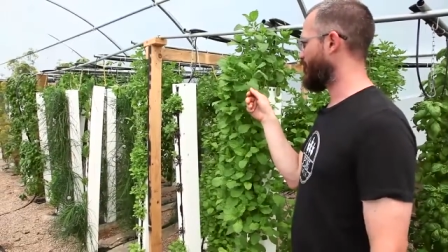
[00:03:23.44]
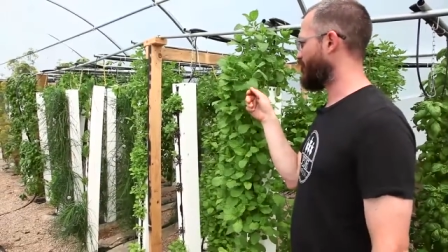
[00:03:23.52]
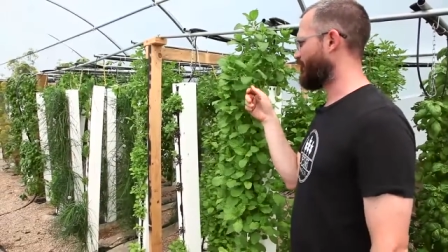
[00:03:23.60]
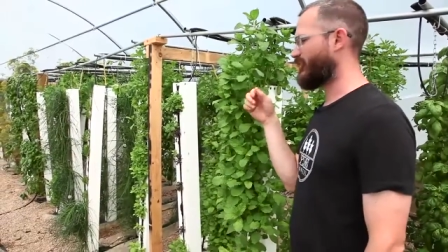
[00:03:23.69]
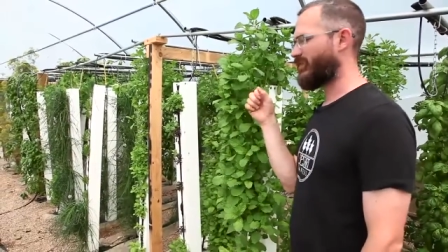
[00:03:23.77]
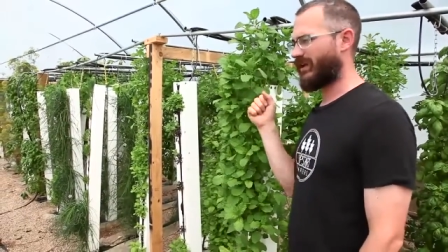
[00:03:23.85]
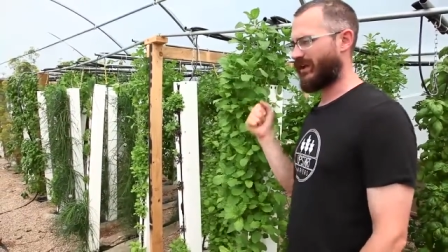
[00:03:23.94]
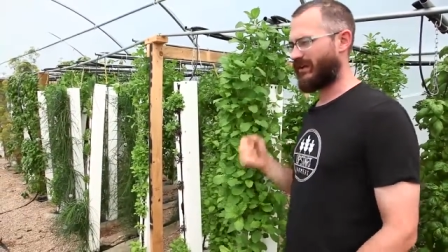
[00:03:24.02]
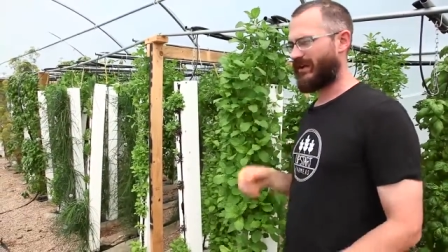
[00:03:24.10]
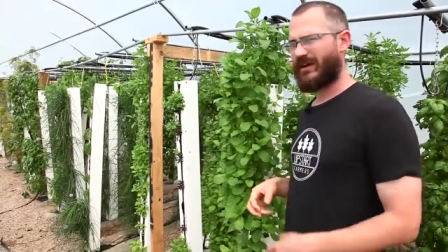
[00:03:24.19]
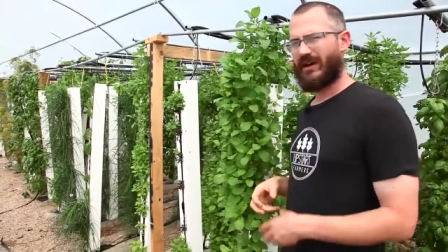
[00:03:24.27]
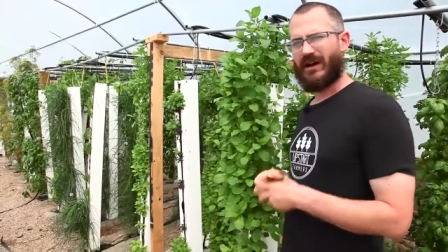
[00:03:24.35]
with when you get
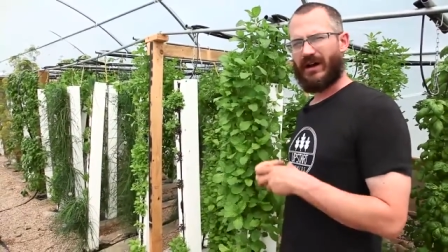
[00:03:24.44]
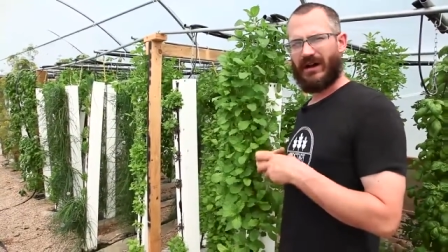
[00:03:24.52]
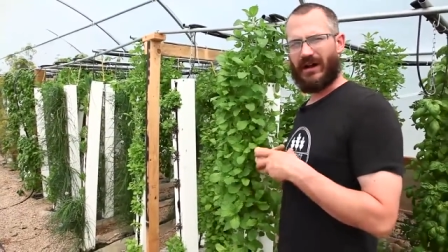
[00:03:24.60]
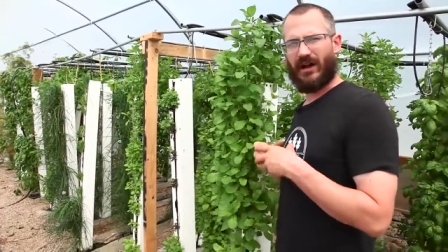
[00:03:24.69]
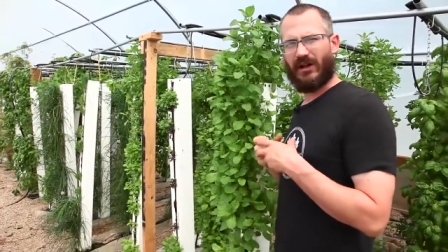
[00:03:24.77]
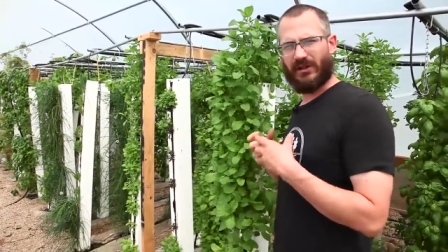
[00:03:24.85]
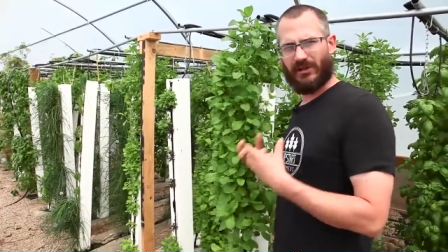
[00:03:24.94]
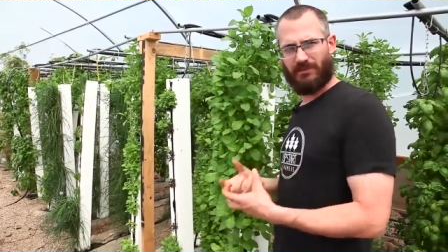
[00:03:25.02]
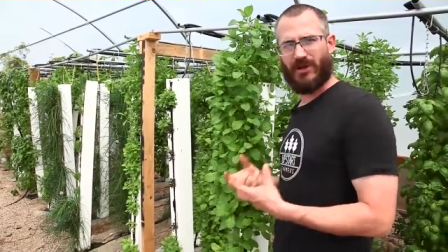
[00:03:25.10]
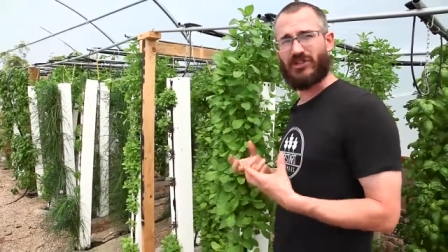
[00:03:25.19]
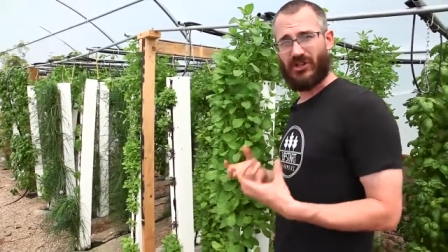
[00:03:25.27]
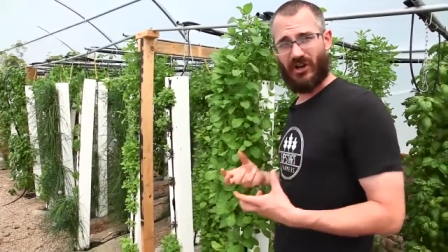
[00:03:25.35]
uh,
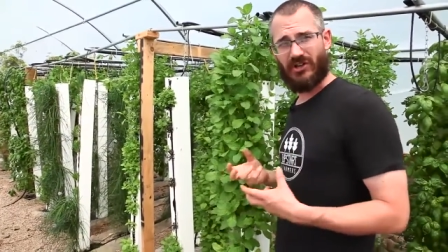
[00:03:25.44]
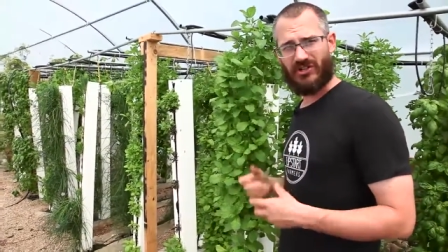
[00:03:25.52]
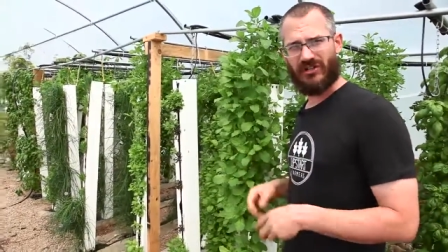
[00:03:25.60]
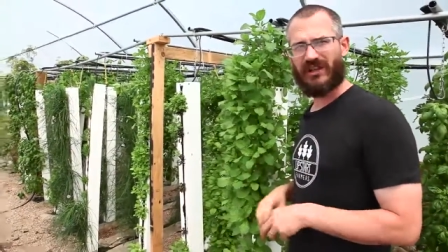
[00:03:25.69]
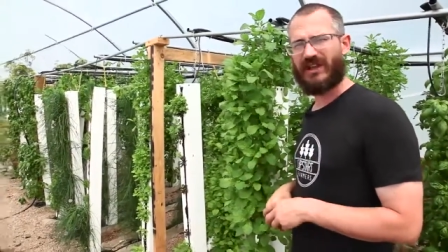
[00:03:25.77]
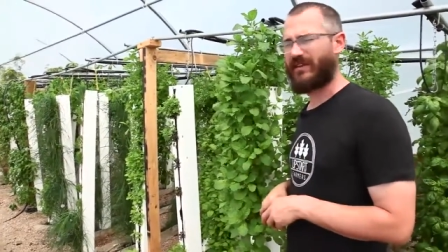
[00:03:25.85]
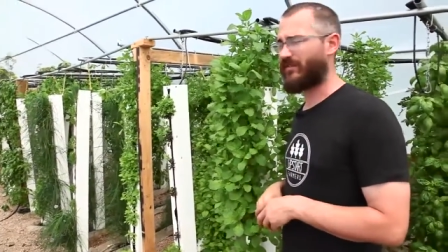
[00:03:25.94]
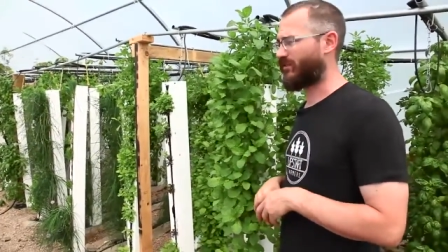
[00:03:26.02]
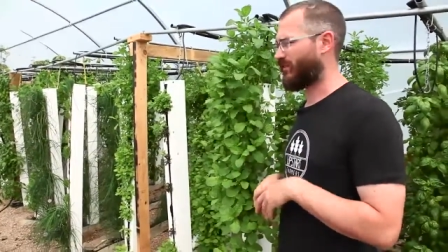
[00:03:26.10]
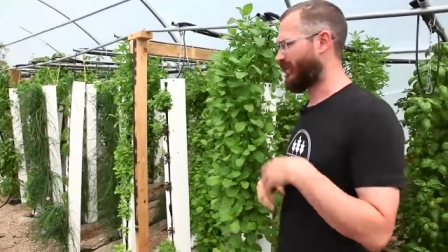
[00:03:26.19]
much larger leaves.